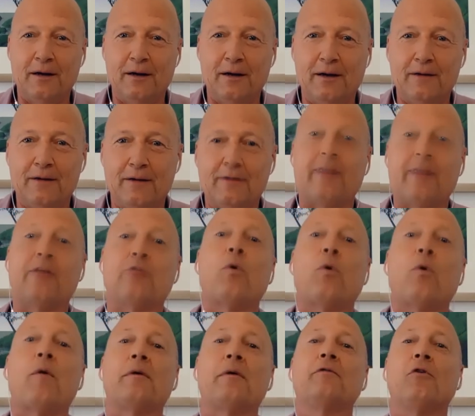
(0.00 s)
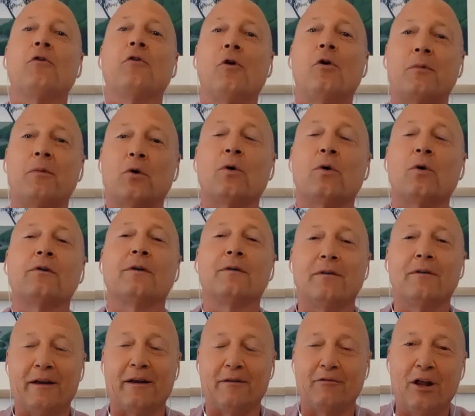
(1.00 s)
So that's why we formed the Quantum
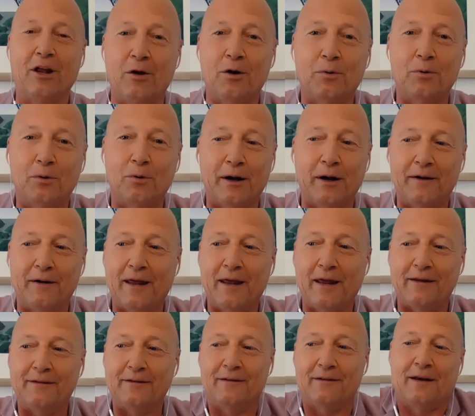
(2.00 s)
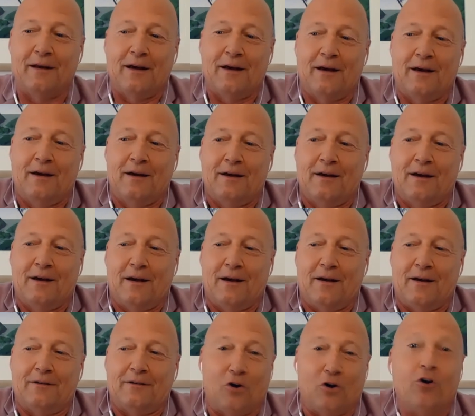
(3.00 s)
Leap Global, and
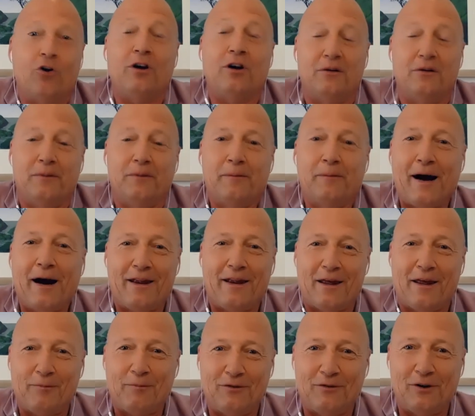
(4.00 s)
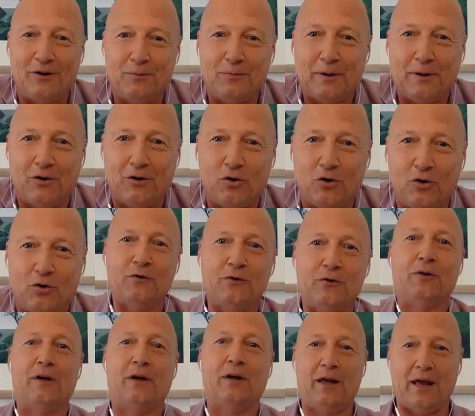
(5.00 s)
it's an honor to be a part of that business because,
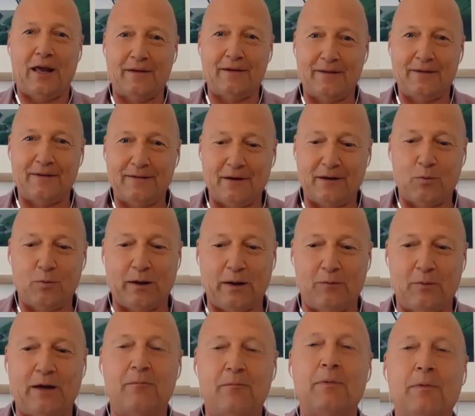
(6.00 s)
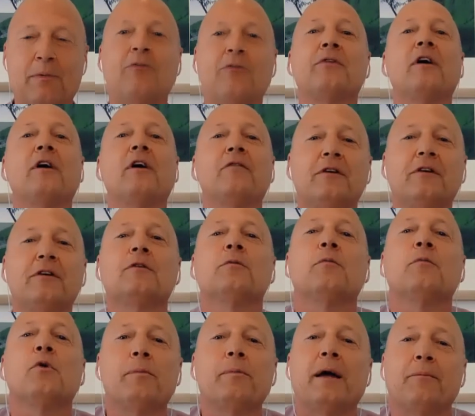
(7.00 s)
as I said, we can be of service to
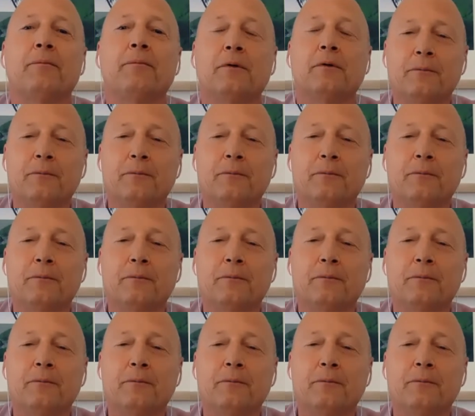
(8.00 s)
more people